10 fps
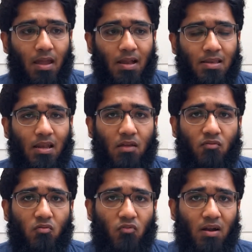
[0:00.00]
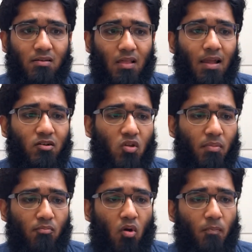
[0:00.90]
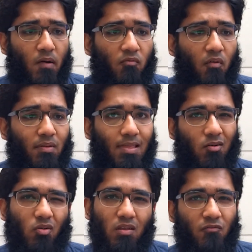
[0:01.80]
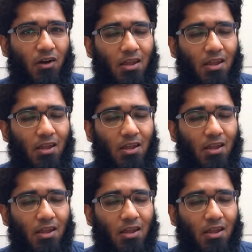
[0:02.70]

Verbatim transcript: And then if you want a little bit more performance, only